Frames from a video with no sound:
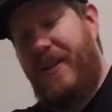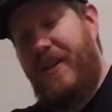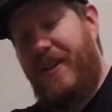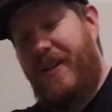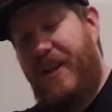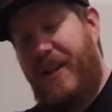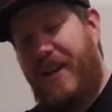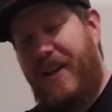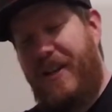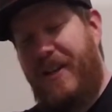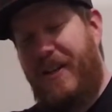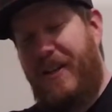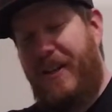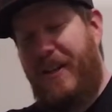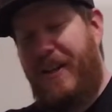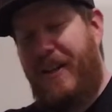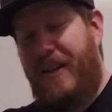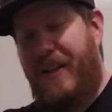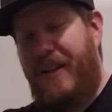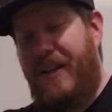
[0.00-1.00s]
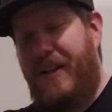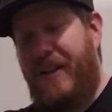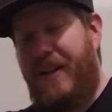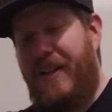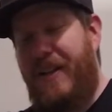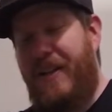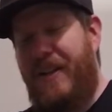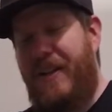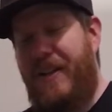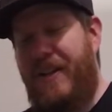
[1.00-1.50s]
Now,
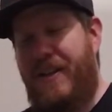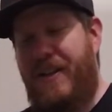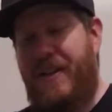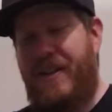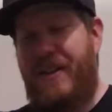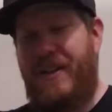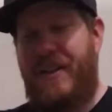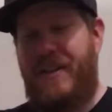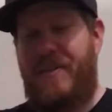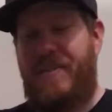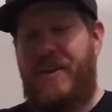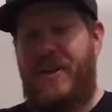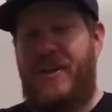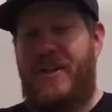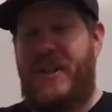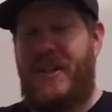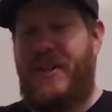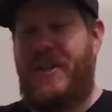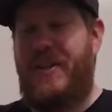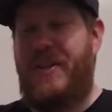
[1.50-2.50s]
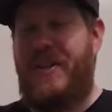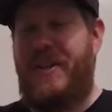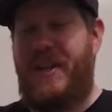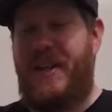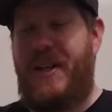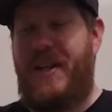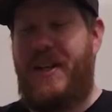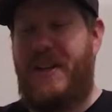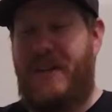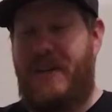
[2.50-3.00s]
I suppose I could
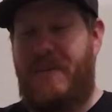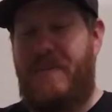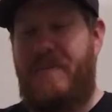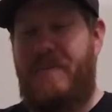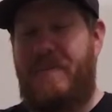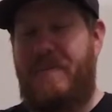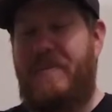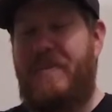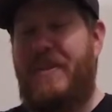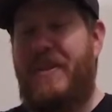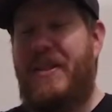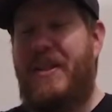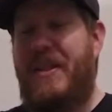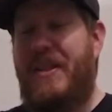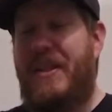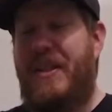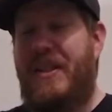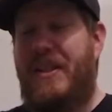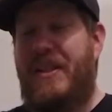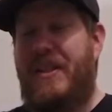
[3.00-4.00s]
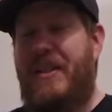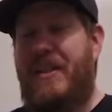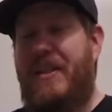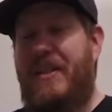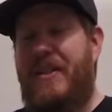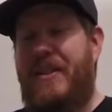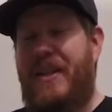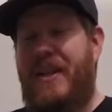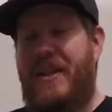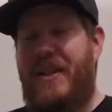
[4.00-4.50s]
tell you
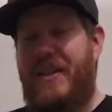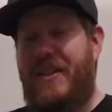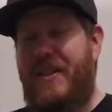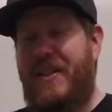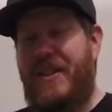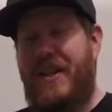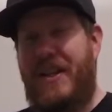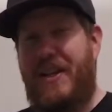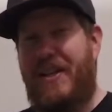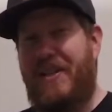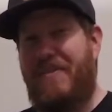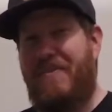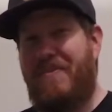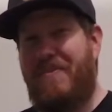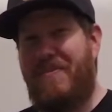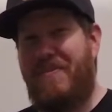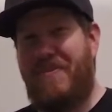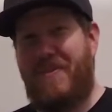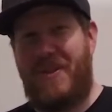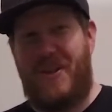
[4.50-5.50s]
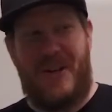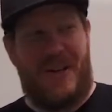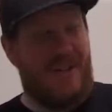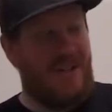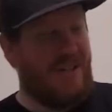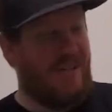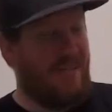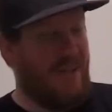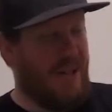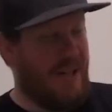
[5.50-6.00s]
that this tent
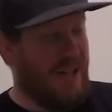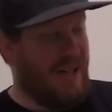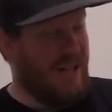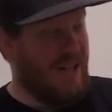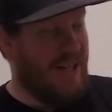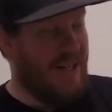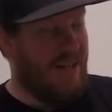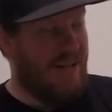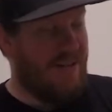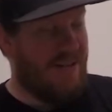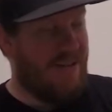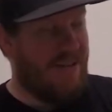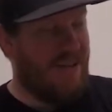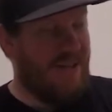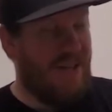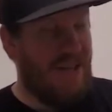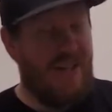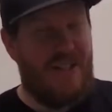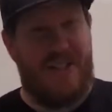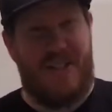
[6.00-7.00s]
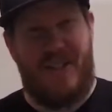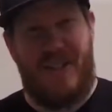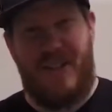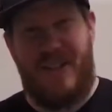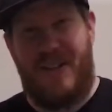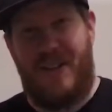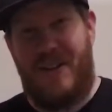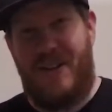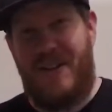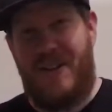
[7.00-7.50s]
cost me just
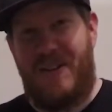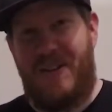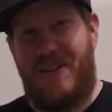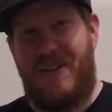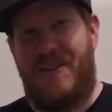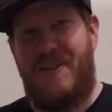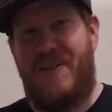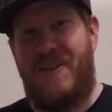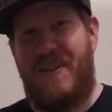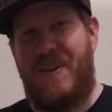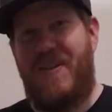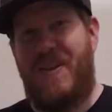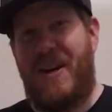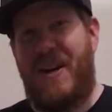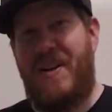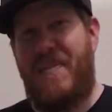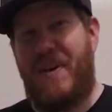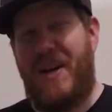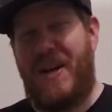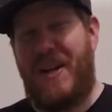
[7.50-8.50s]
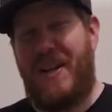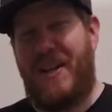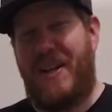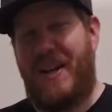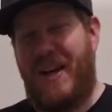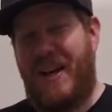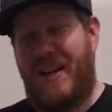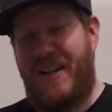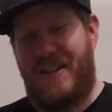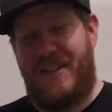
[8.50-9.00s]
around about
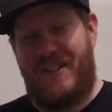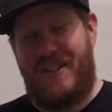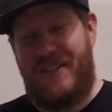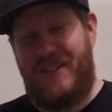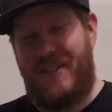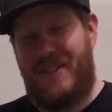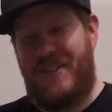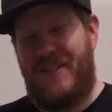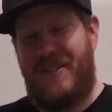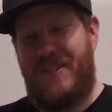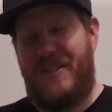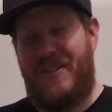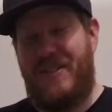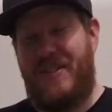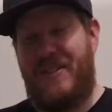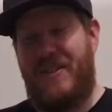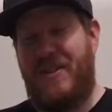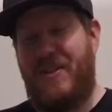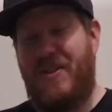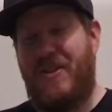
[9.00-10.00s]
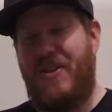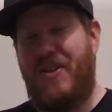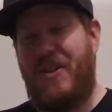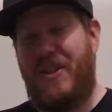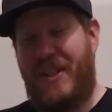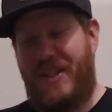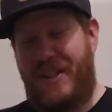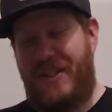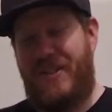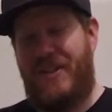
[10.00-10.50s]
1,000 New
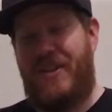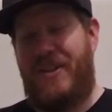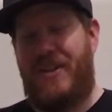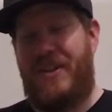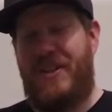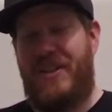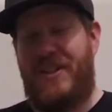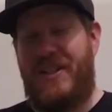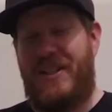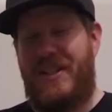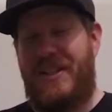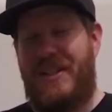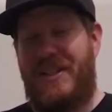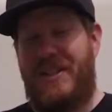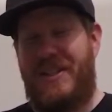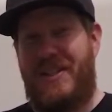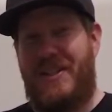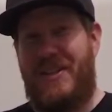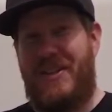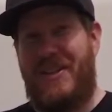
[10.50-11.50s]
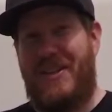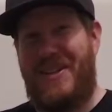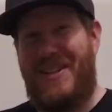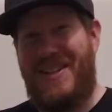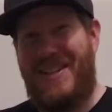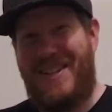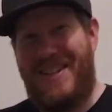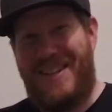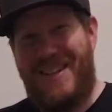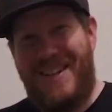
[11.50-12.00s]
Zealand dollars, so
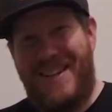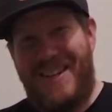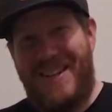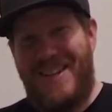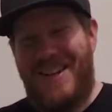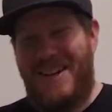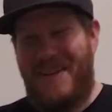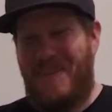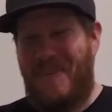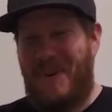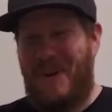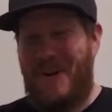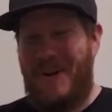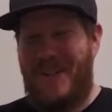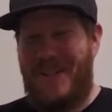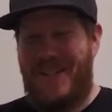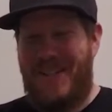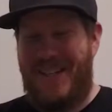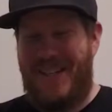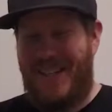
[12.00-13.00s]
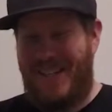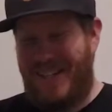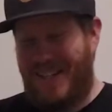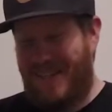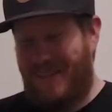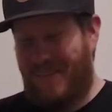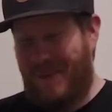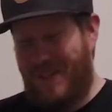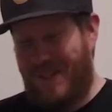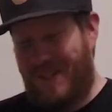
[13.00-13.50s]
pretty
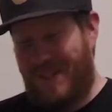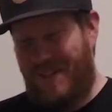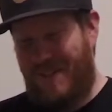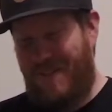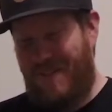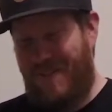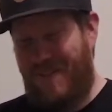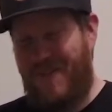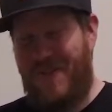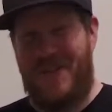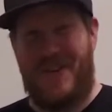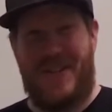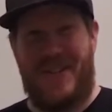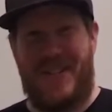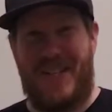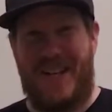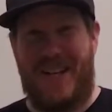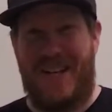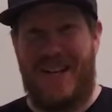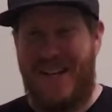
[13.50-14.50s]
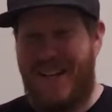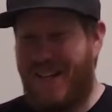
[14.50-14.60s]
expensive for a tent.